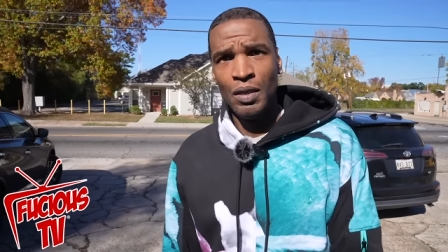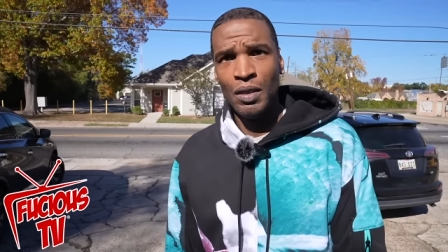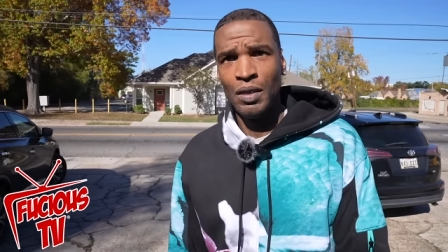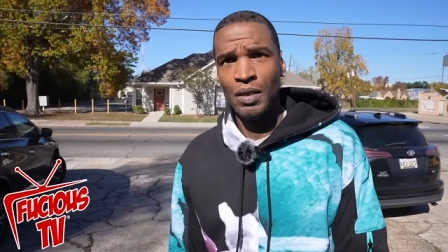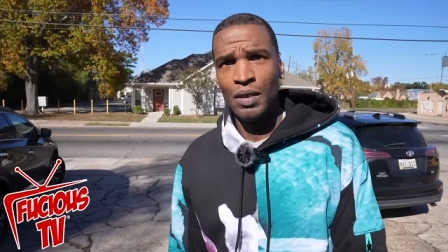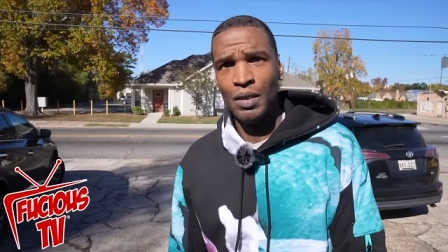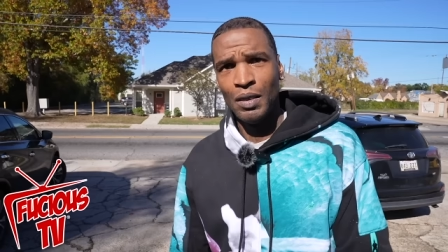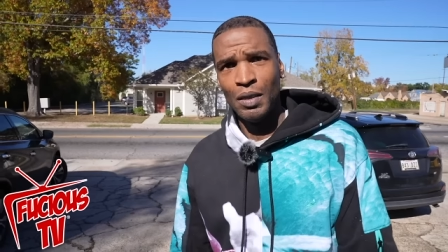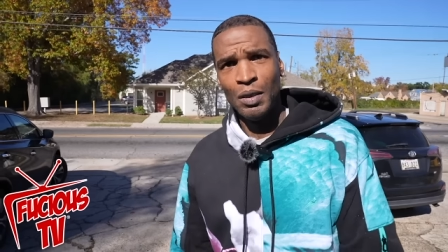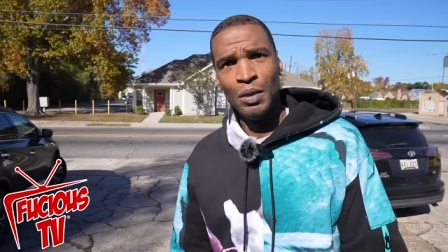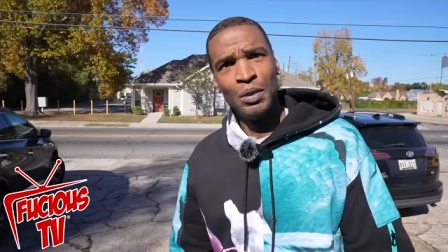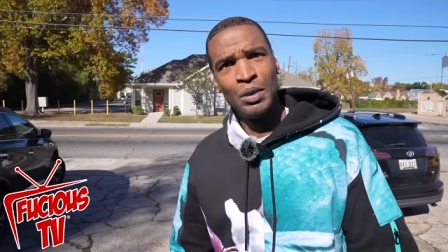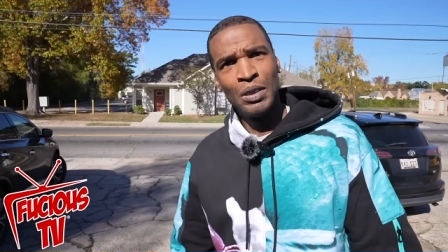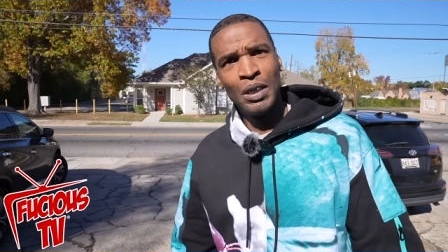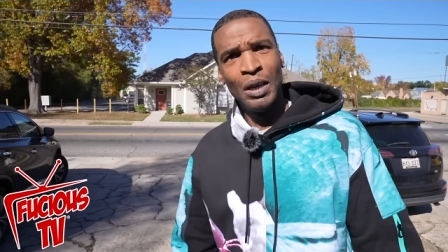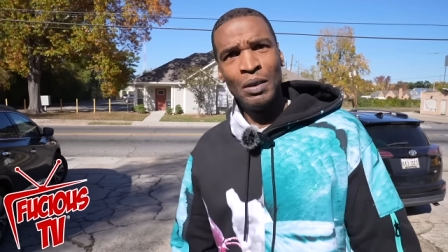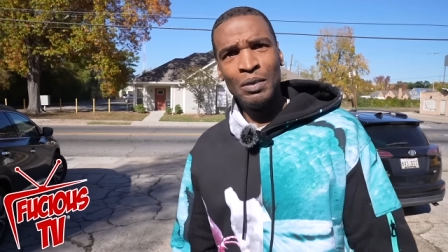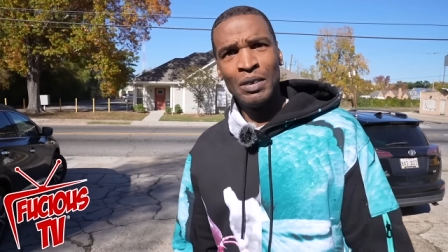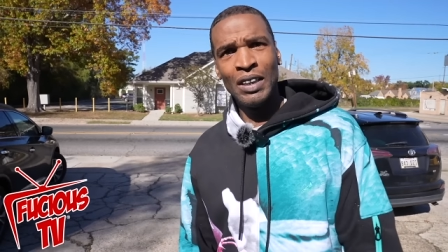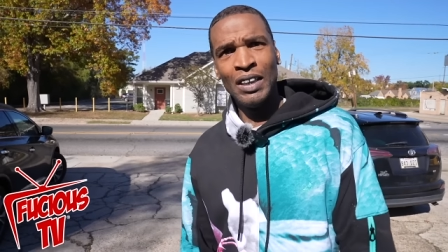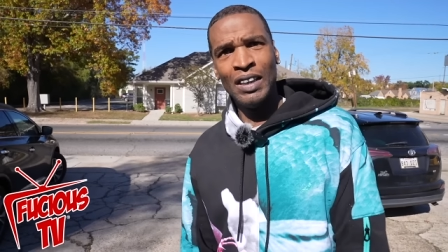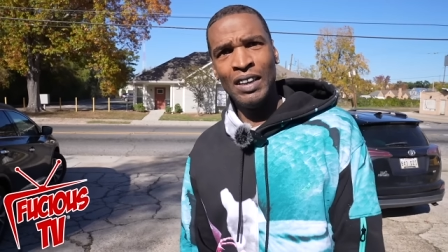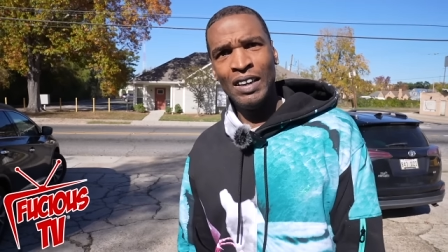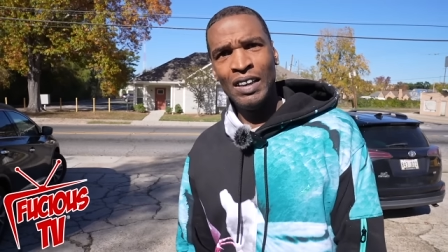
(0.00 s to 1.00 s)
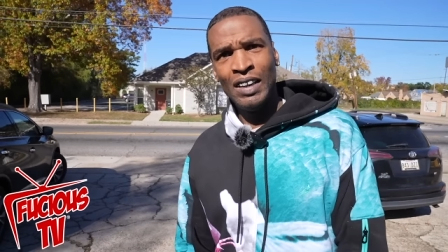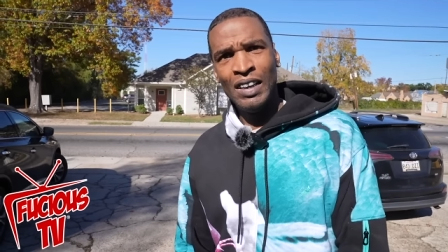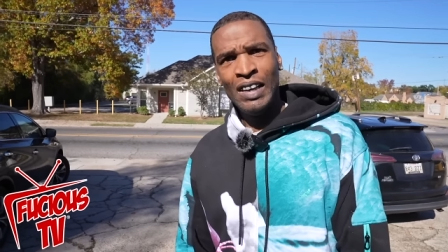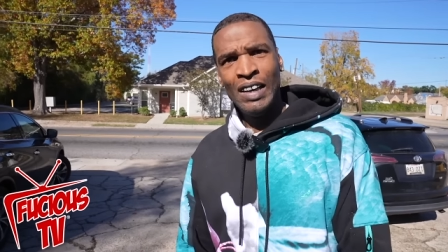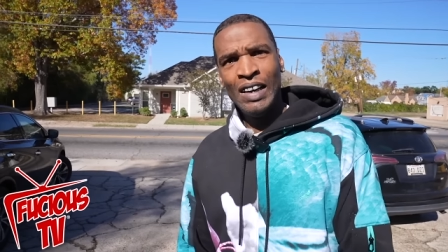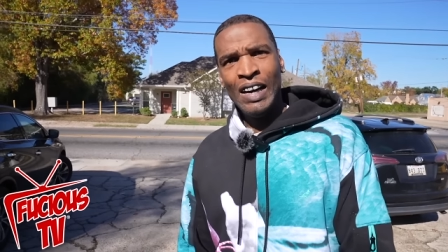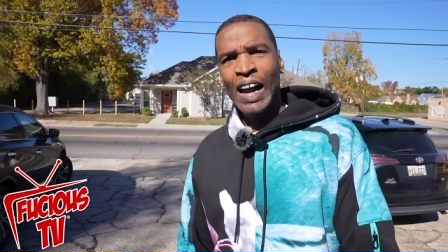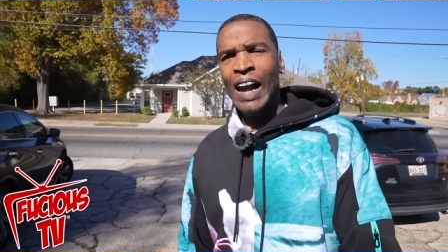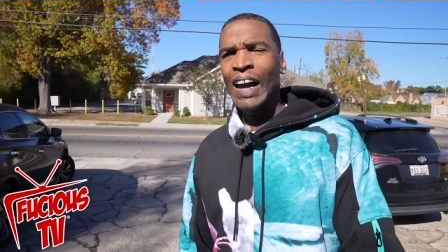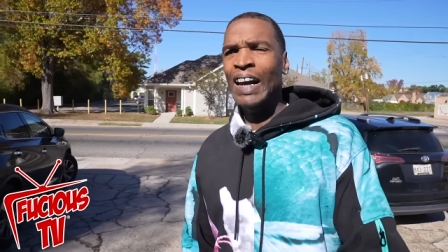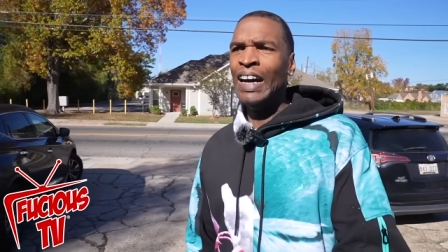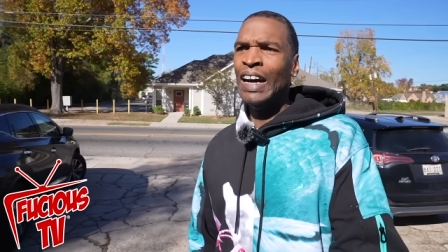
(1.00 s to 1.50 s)
Yeah. You see what I'm saying?
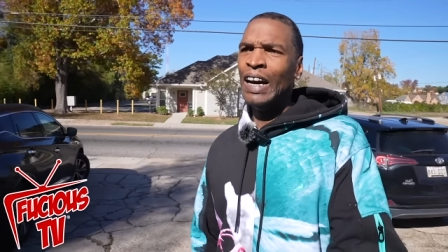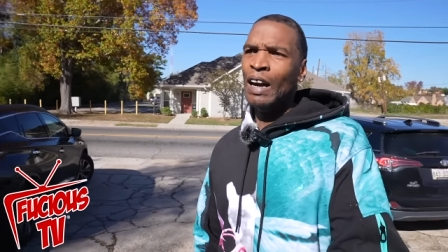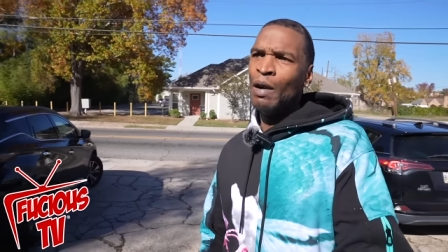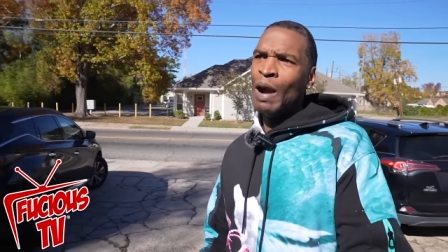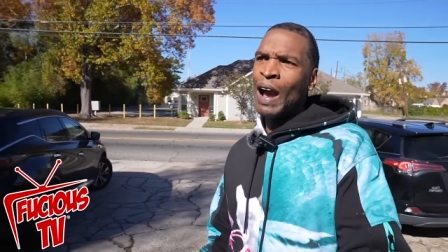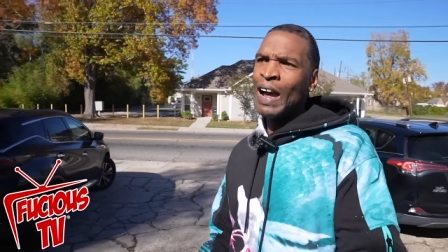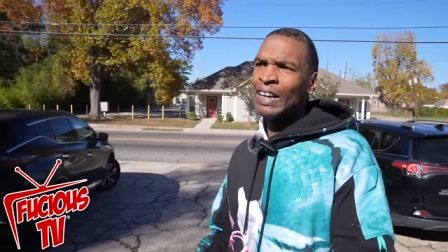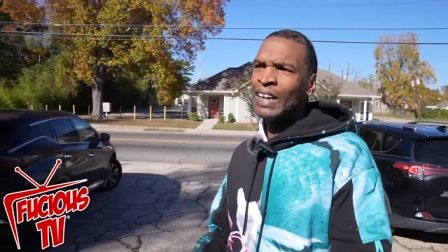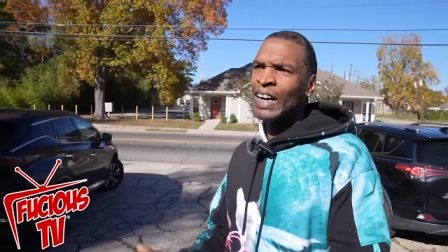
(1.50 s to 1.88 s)
And then I